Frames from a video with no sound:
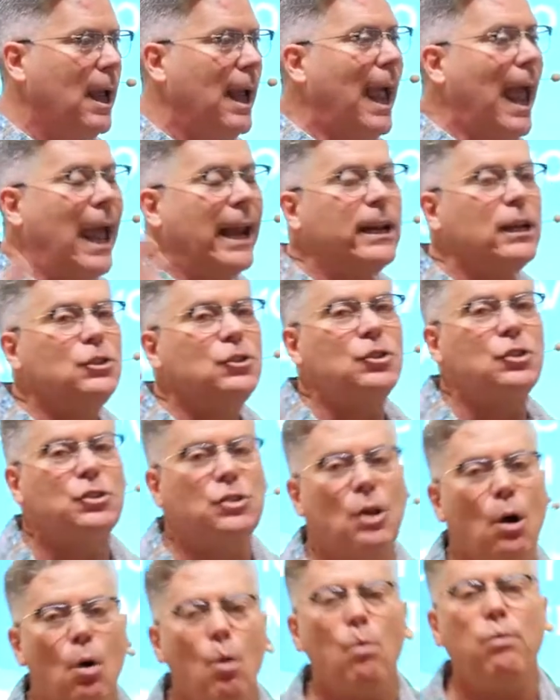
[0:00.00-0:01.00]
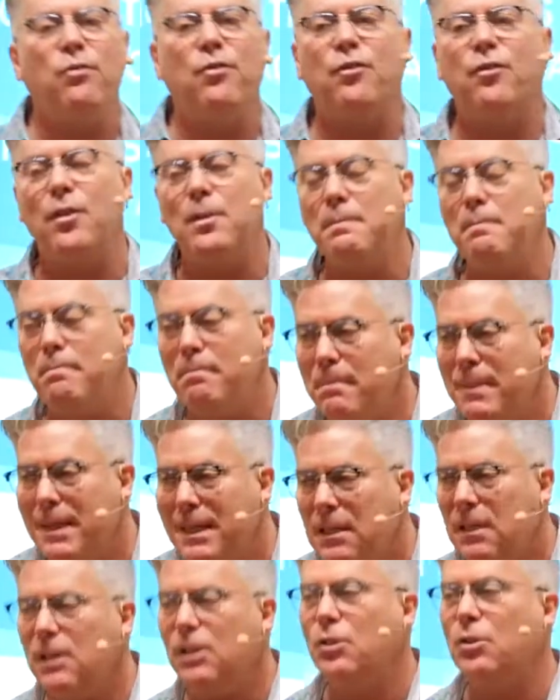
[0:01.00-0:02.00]
And it's so
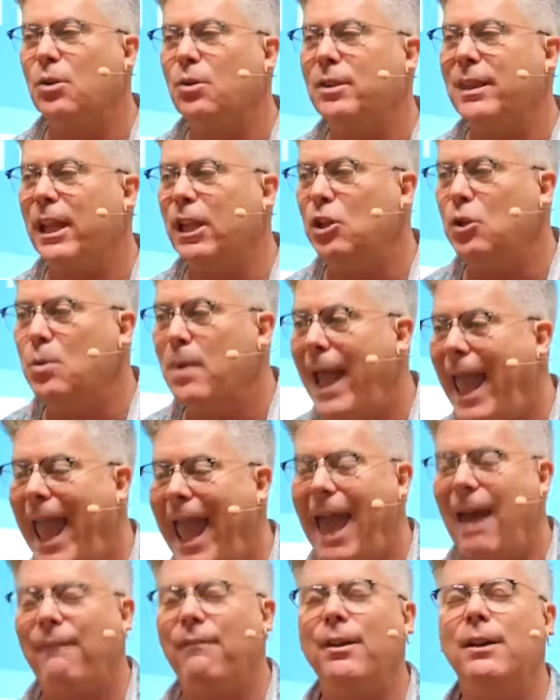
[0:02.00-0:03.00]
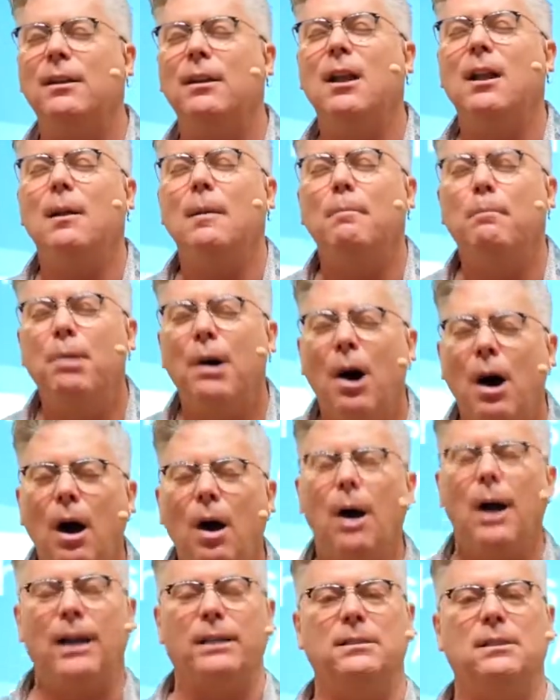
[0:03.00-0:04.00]
familiar that you haven't
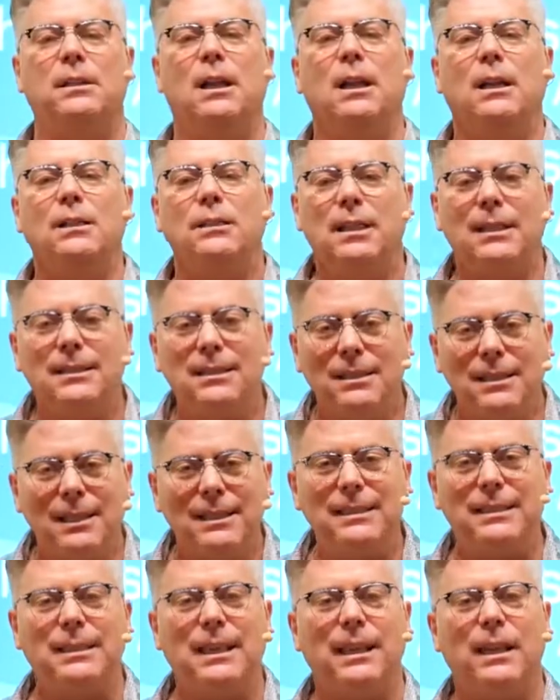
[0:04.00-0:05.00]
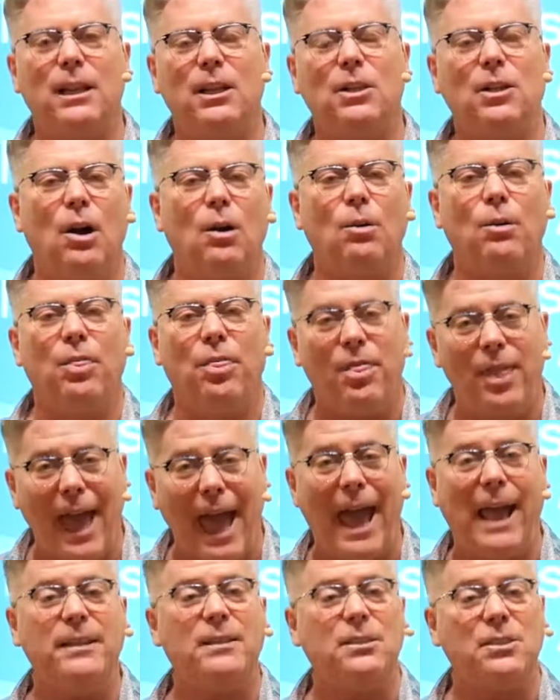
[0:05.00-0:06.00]
paused to listen and go,
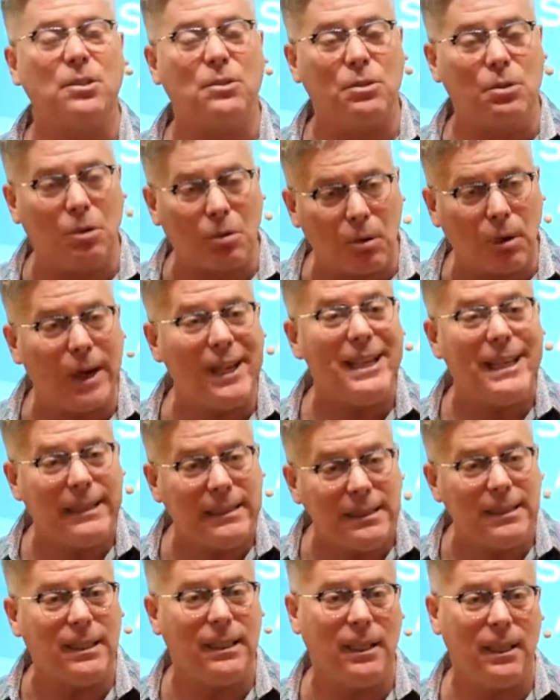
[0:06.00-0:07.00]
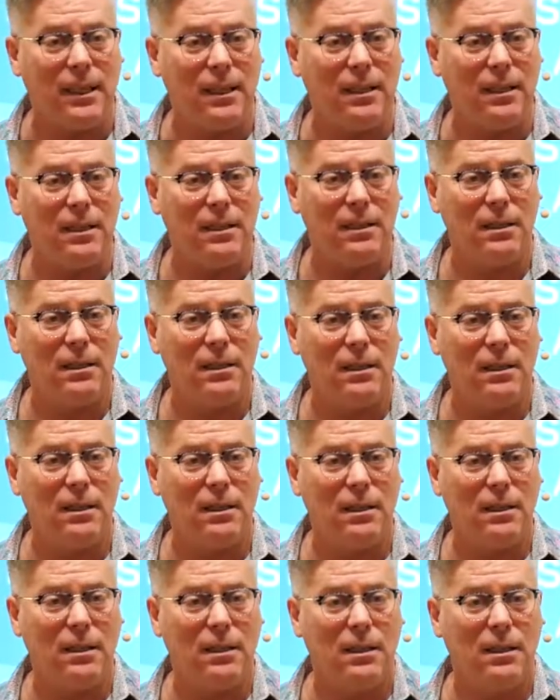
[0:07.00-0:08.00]
that's crazy.
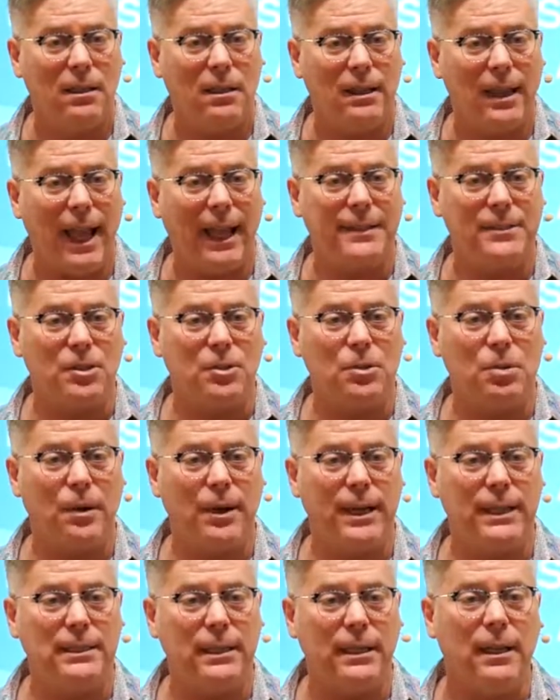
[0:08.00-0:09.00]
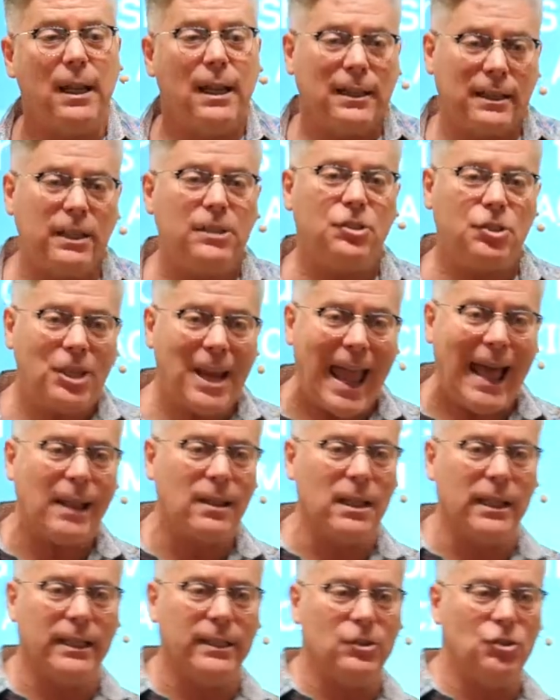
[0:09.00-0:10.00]
That's crazy. The
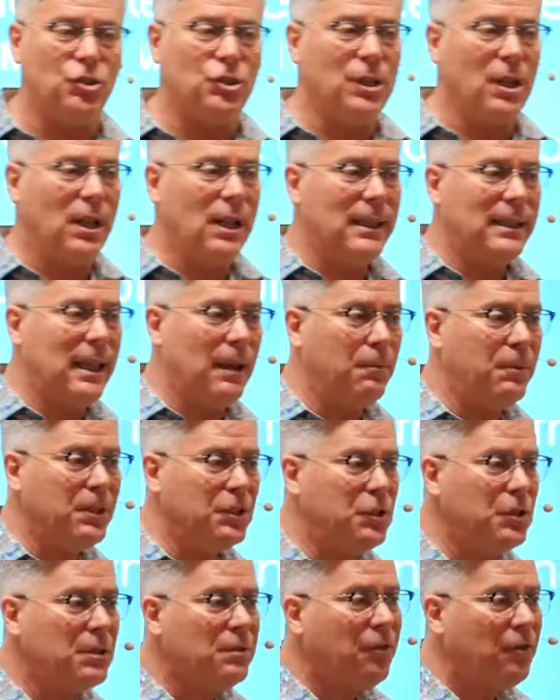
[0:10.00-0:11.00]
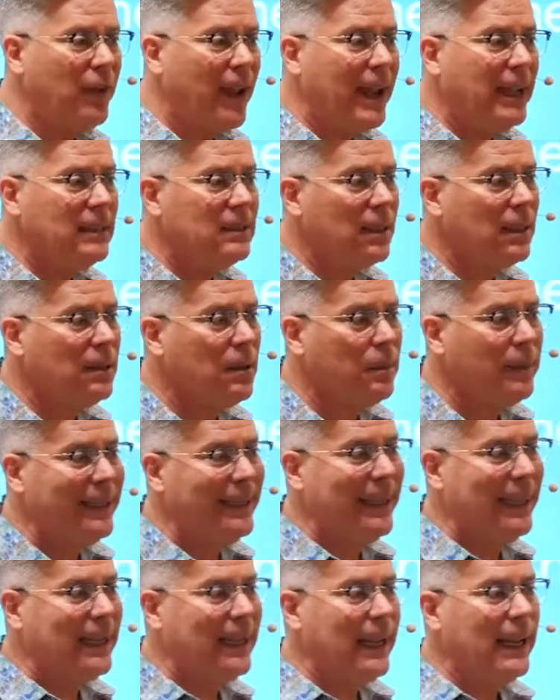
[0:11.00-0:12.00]
challenge that we do face in the
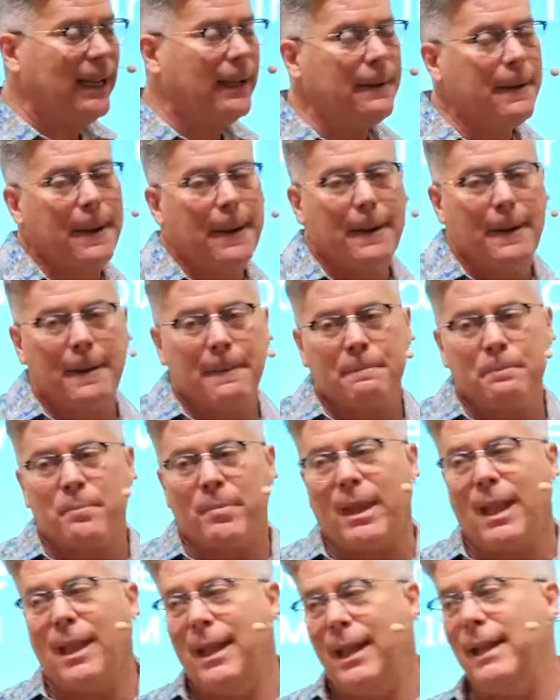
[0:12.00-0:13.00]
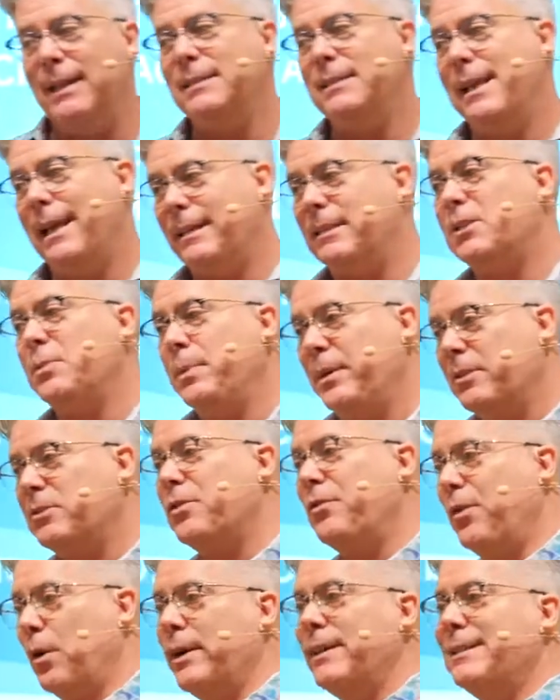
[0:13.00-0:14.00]
beginning is that Spirit's
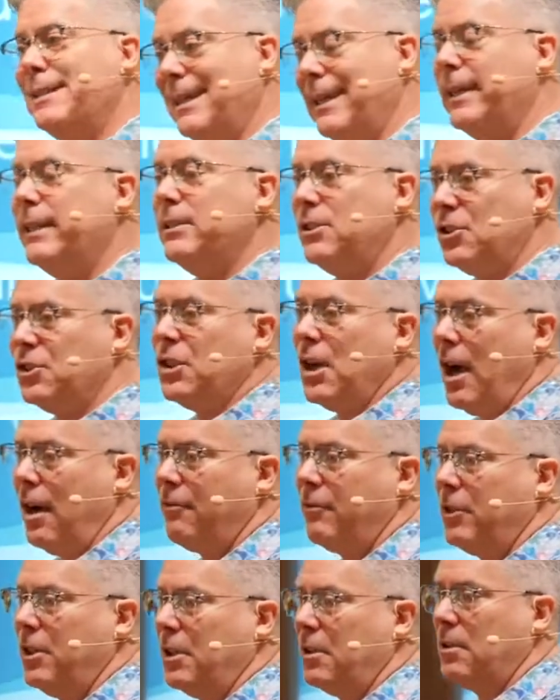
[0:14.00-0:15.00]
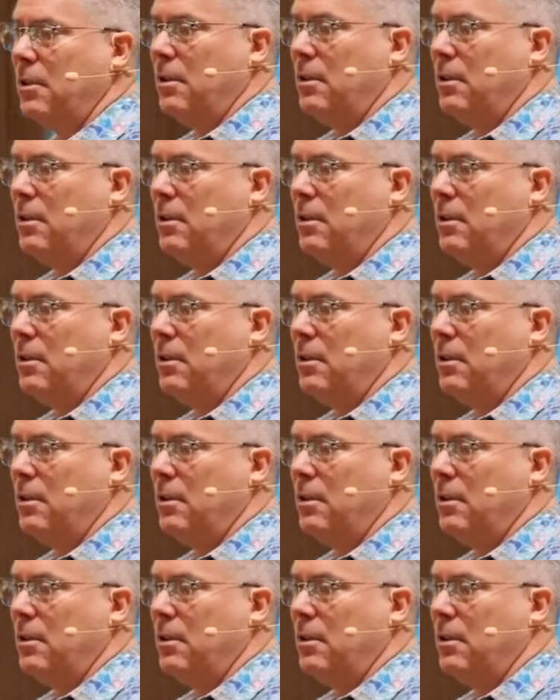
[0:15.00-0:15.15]
voice is softer.